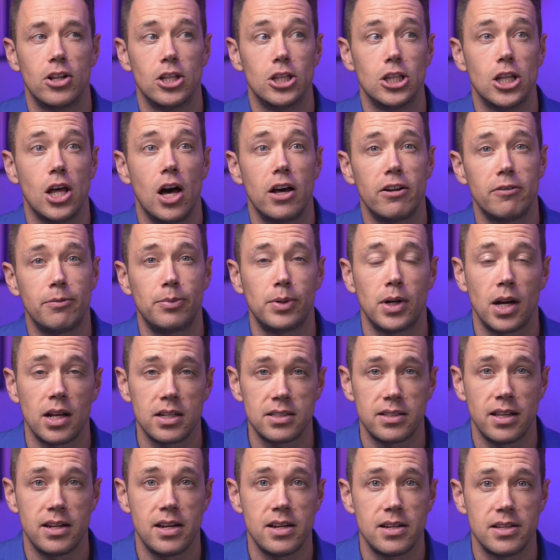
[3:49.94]
lot of
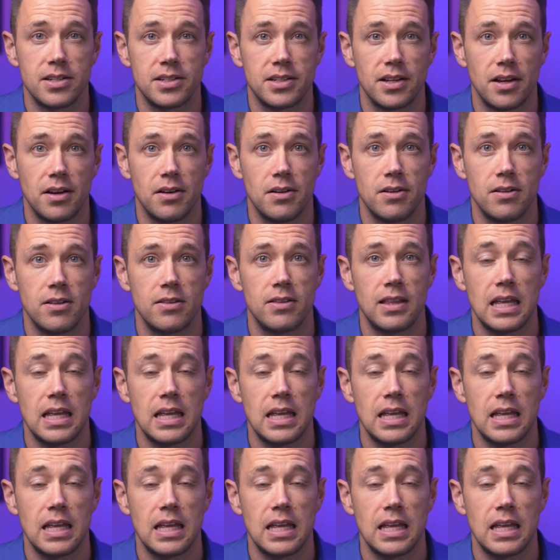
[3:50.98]
products they need to sell.